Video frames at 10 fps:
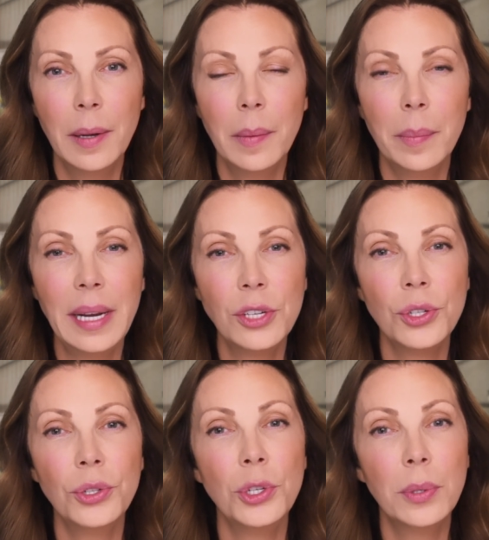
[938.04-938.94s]
Make
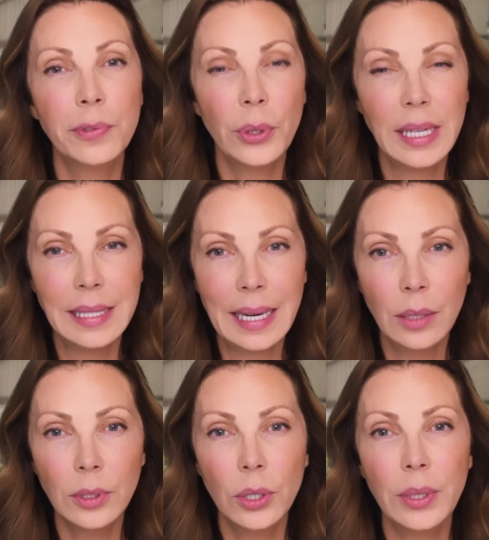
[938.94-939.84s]
sure you avoid
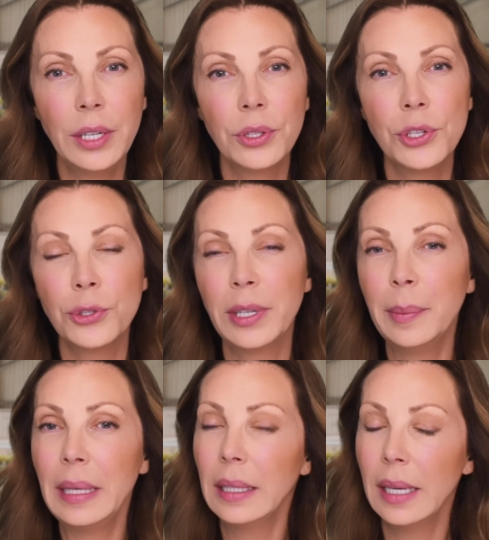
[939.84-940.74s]
downloading or
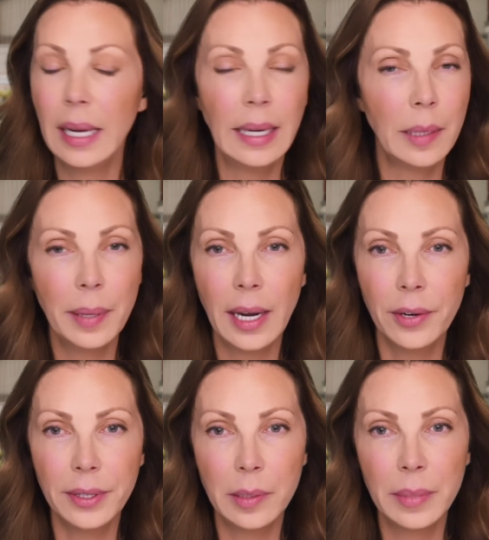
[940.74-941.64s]
streaming any
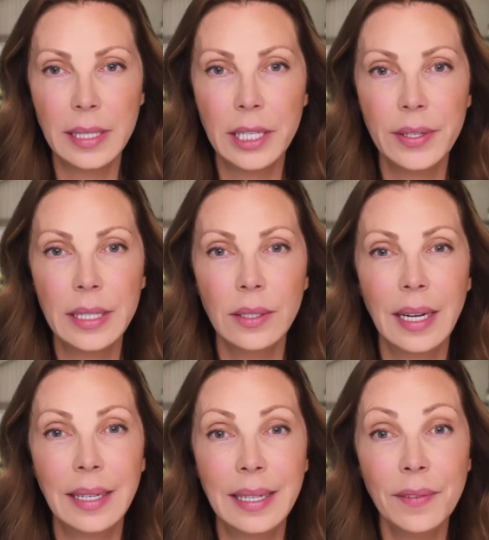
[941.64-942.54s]
pirated material
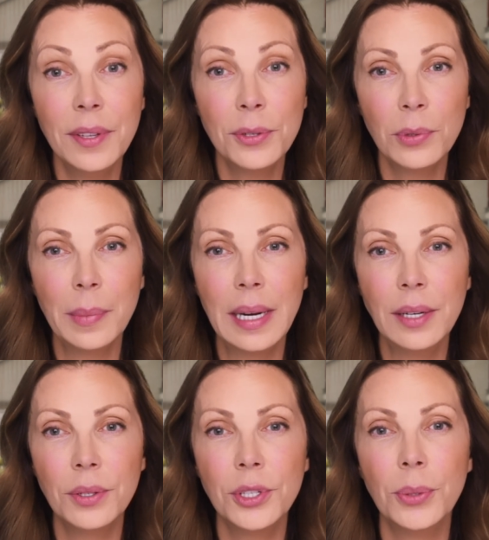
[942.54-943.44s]
and give this
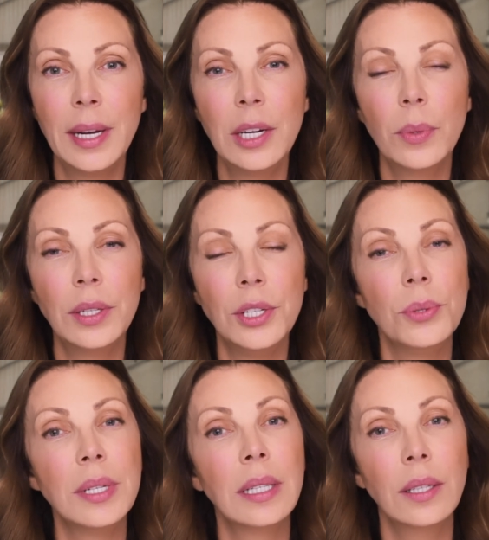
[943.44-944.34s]
reminder to anyone
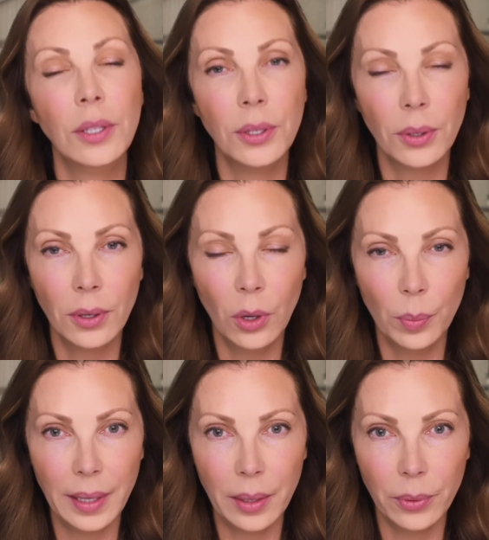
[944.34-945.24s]
using your home
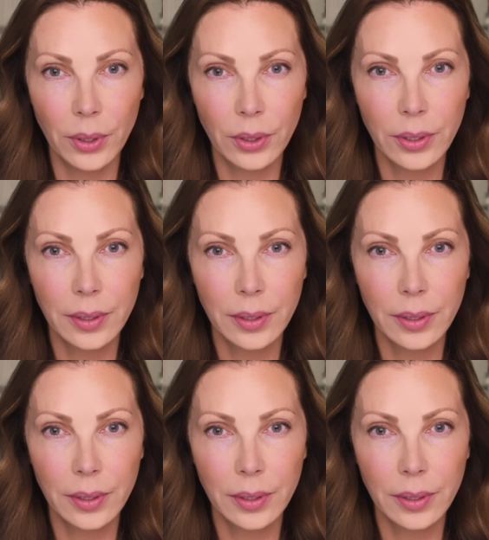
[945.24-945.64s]
network.